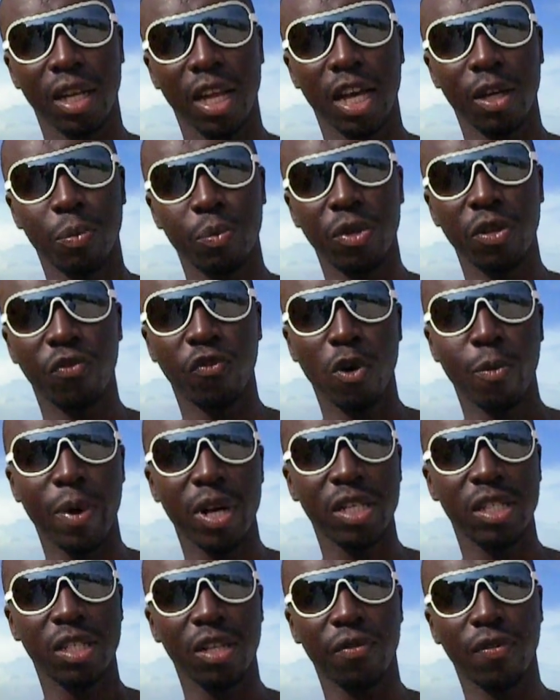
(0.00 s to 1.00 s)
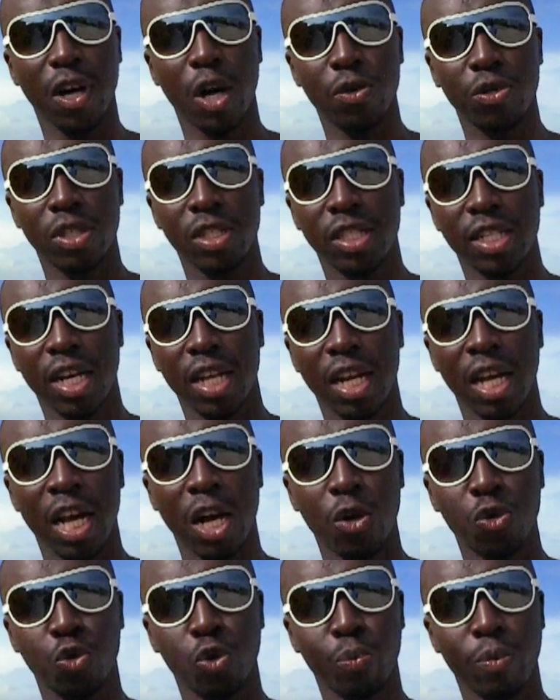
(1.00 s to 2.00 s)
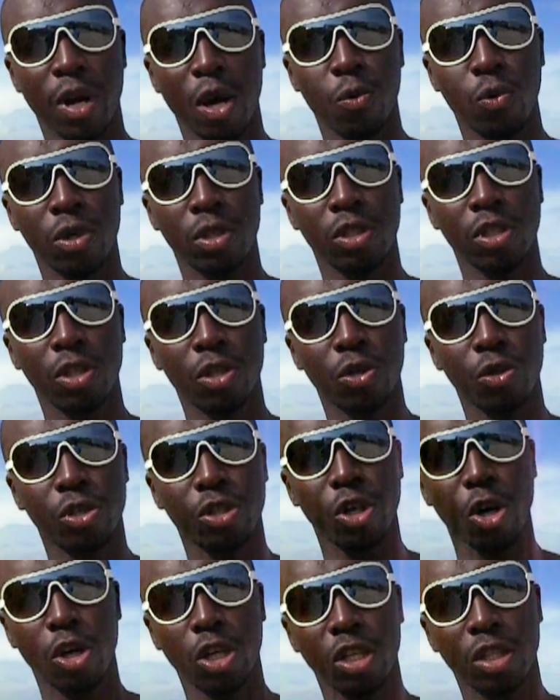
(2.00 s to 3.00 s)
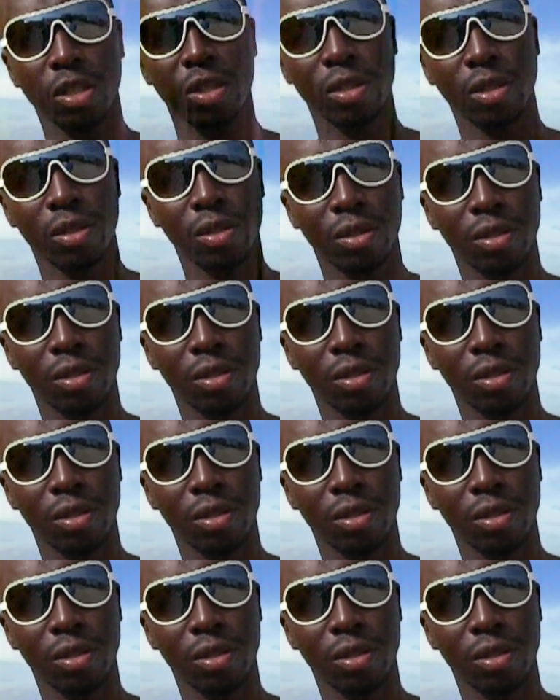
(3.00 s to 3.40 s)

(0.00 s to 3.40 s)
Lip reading: Like me, for myself, I was inside the house with my 1-year-old daughter.